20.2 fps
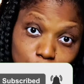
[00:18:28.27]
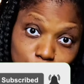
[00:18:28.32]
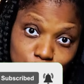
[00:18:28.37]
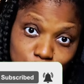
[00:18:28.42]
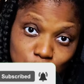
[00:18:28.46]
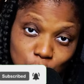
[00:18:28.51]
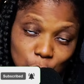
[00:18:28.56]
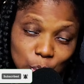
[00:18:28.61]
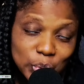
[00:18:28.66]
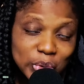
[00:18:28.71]

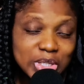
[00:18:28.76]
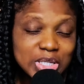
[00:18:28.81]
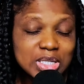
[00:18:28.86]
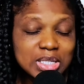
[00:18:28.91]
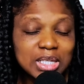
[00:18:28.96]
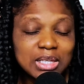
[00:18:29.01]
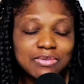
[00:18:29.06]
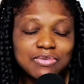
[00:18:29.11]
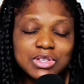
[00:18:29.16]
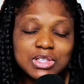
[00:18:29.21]
Also, please
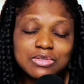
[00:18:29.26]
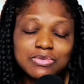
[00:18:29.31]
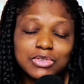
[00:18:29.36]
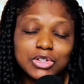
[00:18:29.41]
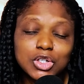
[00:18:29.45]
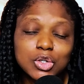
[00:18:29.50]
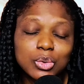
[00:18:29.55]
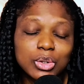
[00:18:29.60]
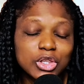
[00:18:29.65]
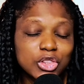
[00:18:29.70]
give this
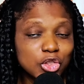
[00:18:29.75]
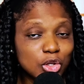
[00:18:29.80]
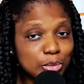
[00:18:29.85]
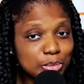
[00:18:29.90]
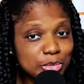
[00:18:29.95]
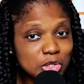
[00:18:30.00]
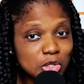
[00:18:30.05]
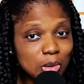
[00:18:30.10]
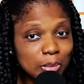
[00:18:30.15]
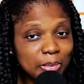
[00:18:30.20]
video a
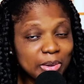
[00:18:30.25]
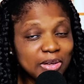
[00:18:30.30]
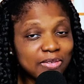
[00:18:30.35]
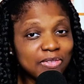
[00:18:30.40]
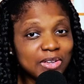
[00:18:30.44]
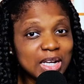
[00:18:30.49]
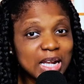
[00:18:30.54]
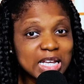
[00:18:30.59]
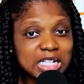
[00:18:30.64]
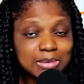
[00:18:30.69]
thumbs up if
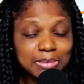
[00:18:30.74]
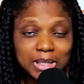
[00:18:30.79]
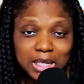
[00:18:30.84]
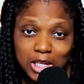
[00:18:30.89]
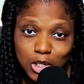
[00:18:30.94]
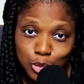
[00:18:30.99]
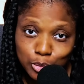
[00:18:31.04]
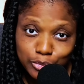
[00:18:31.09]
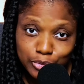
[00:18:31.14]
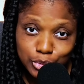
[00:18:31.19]
it has been
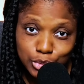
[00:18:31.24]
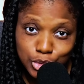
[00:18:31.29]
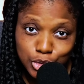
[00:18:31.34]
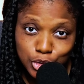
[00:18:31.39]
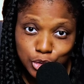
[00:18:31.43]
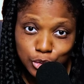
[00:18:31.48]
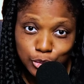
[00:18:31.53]
helpful to